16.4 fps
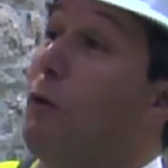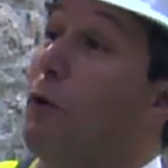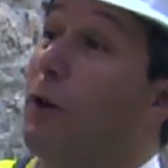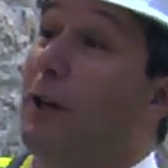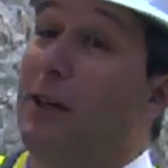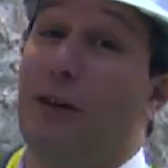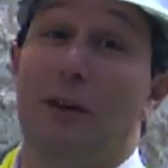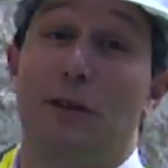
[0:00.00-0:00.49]

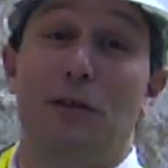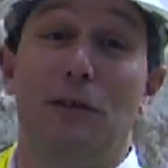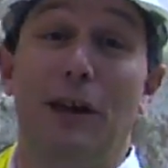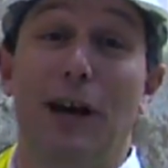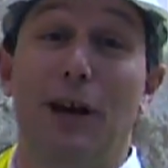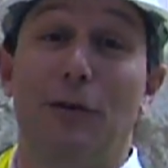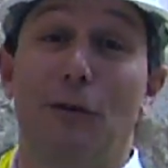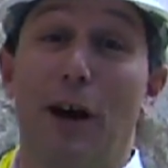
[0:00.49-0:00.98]
working. You can see
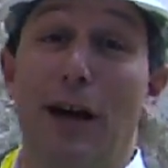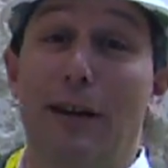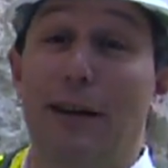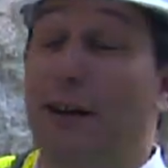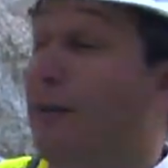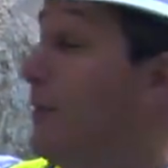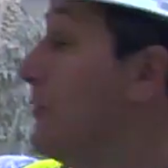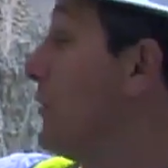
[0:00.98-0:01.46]
how dry
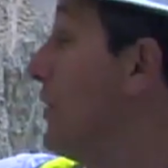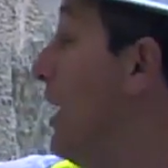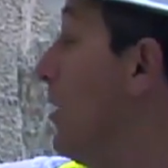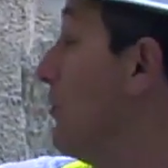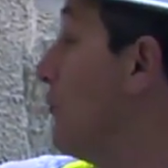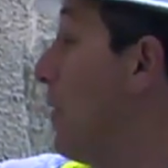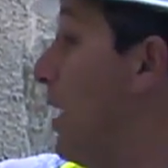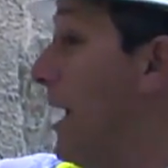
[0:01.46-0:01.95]

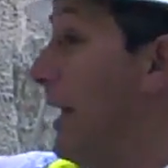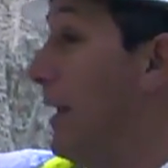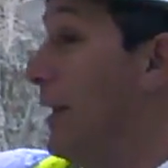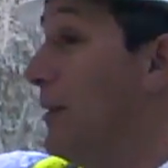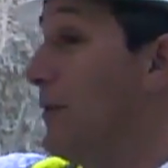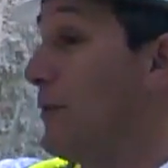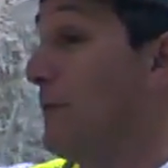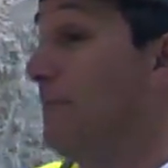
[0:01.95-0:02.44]
it is.